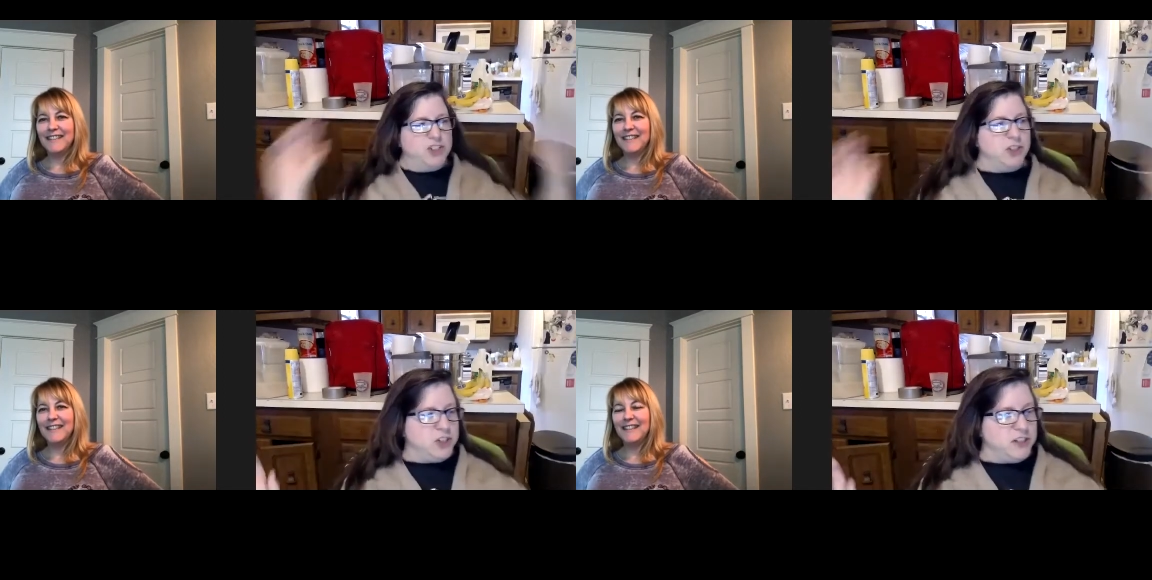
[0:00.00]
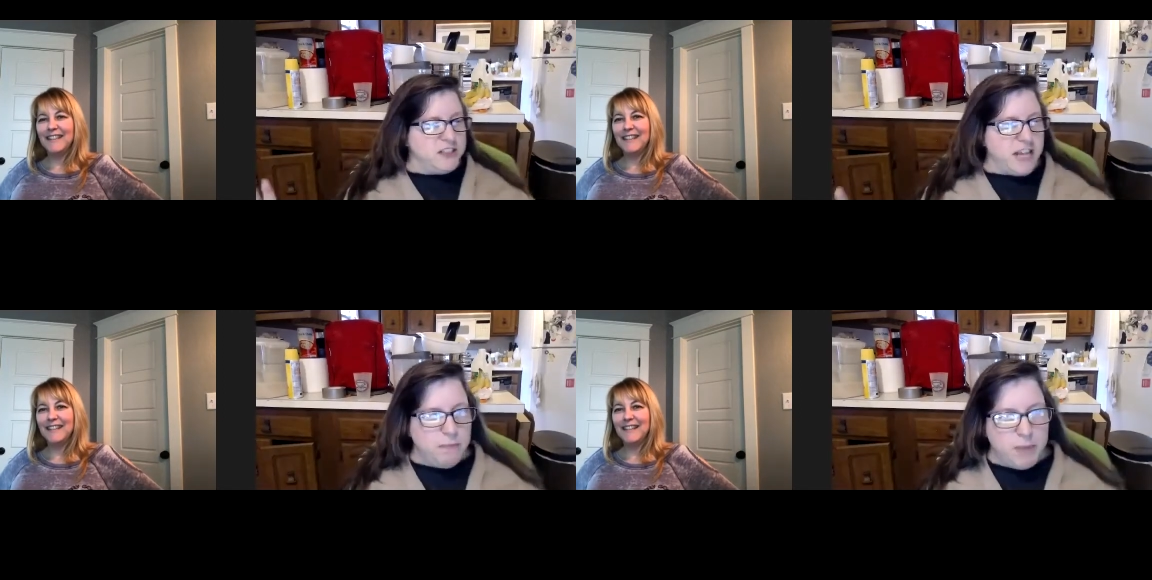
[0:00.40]
Speaker 1: used to
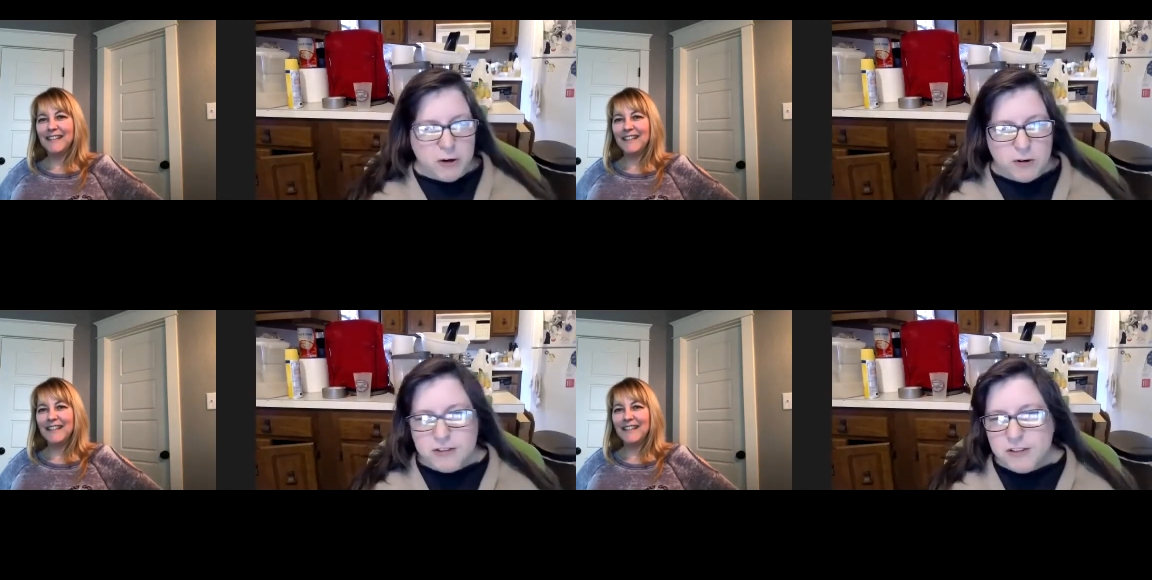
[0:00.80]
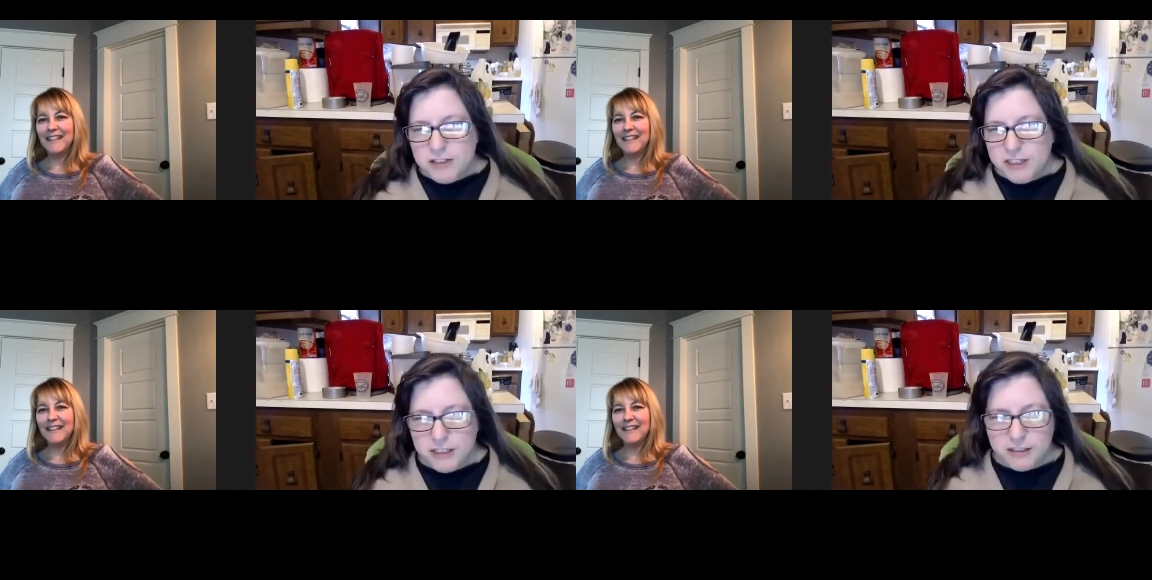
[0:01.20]
say
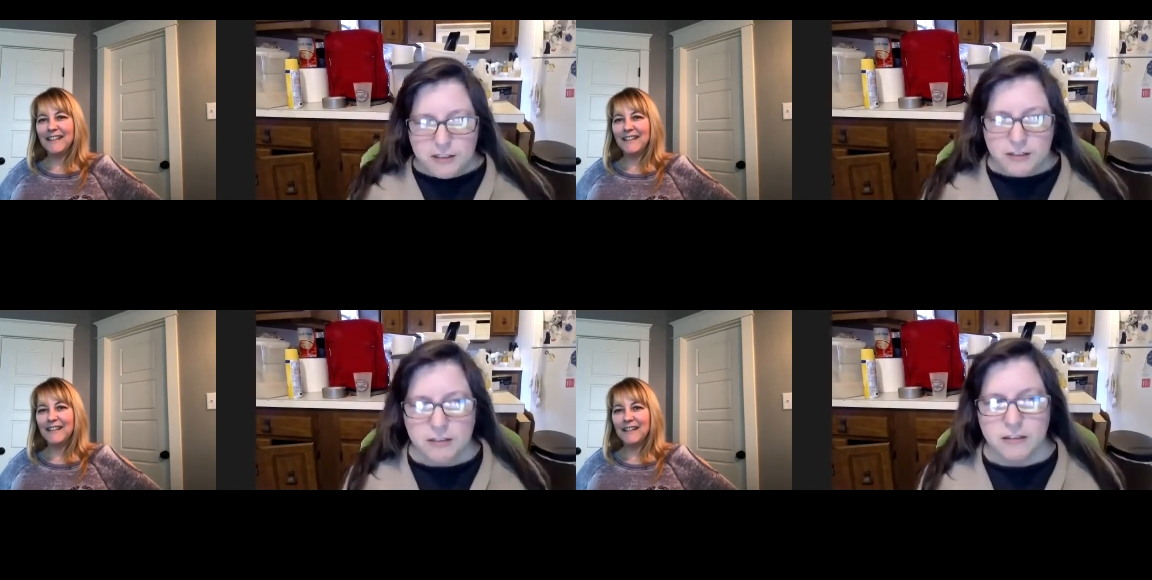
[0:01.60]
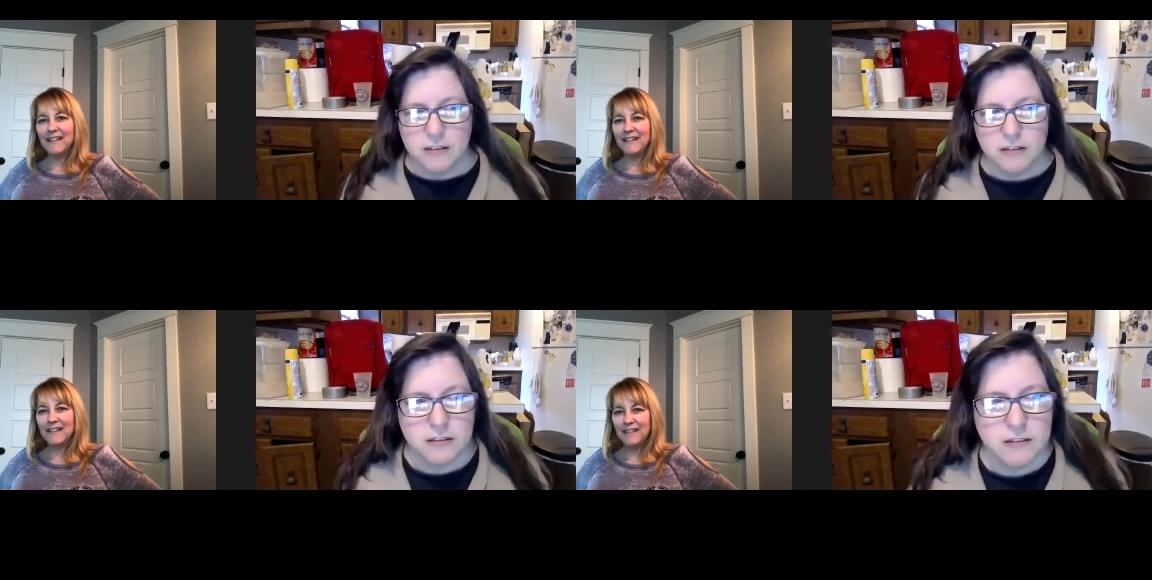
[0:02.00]
Berenstain,
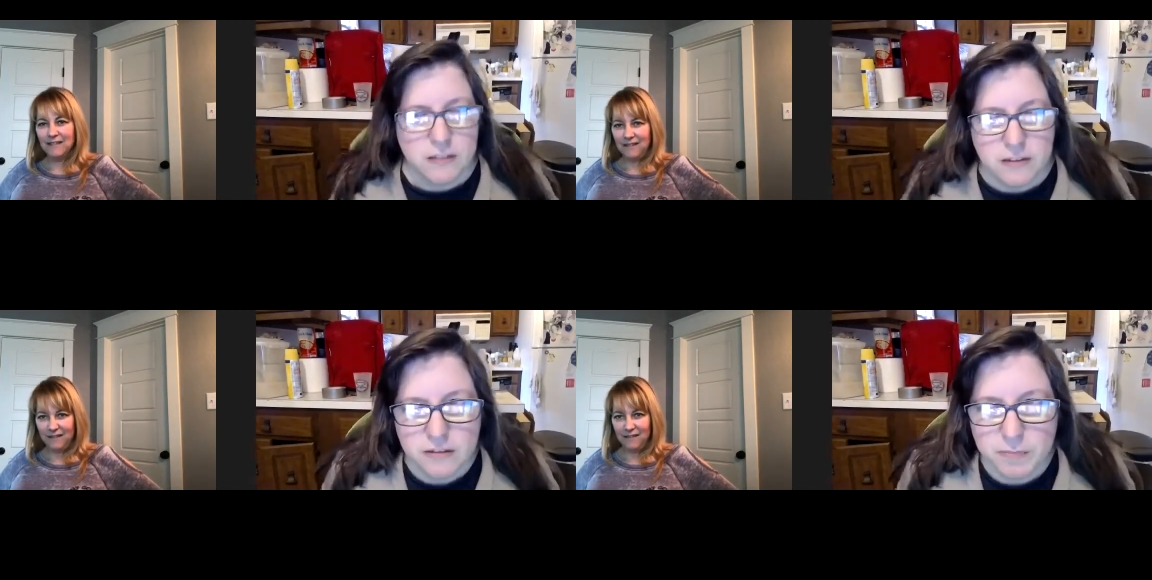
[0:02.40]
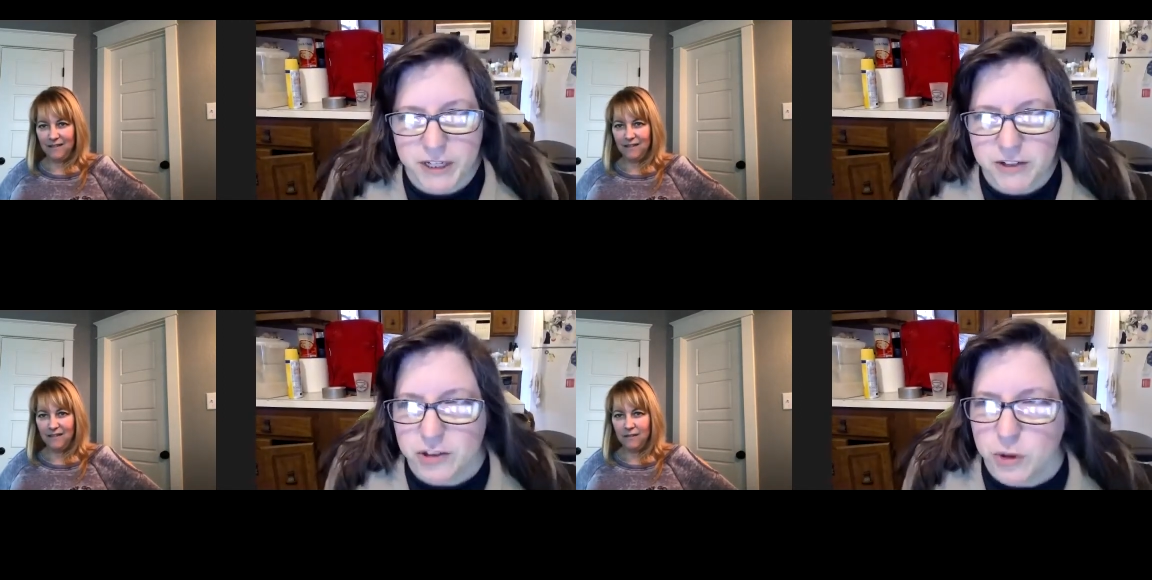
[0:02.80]

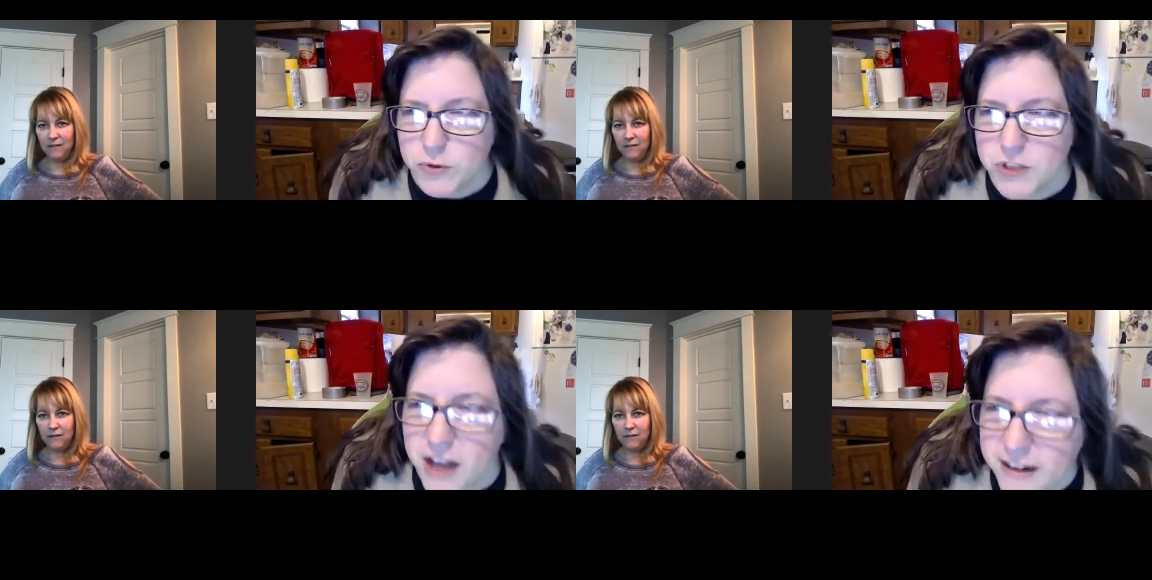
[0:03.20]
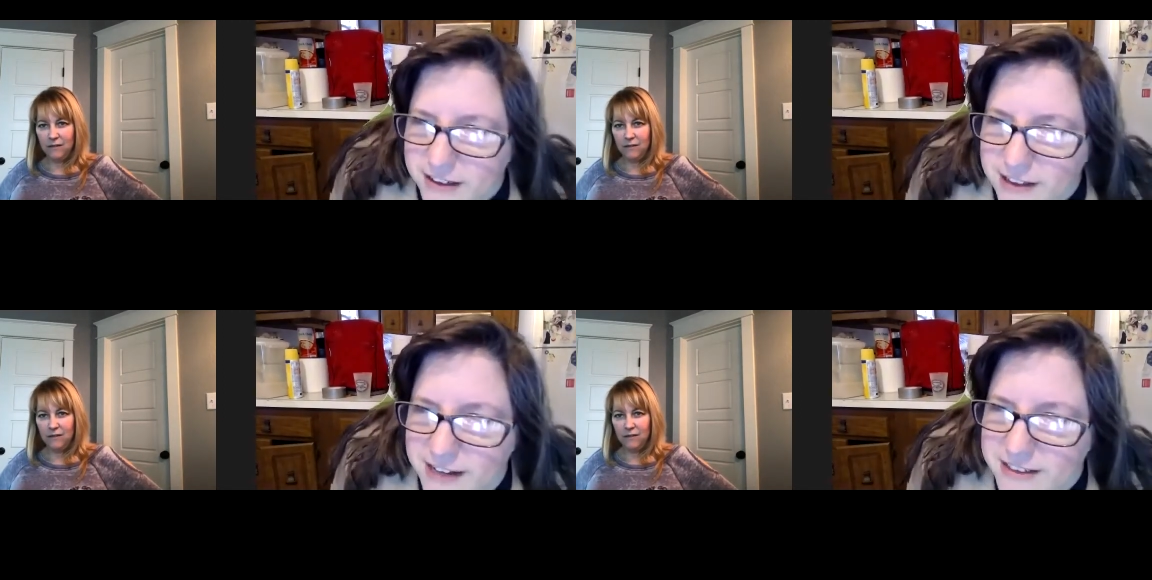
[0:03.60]
because who's got the
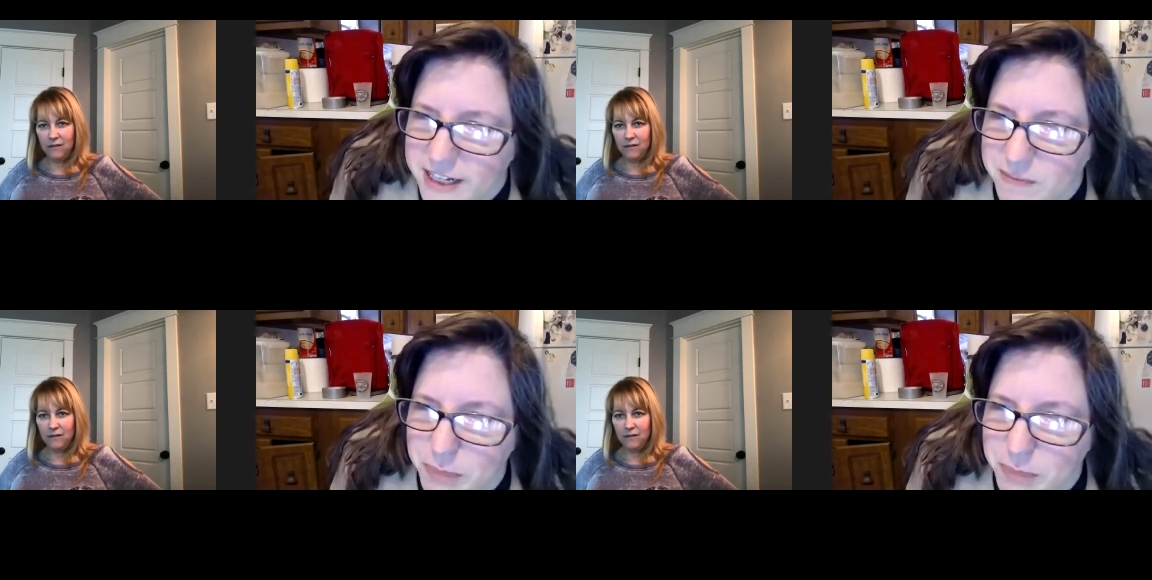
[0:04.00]
last name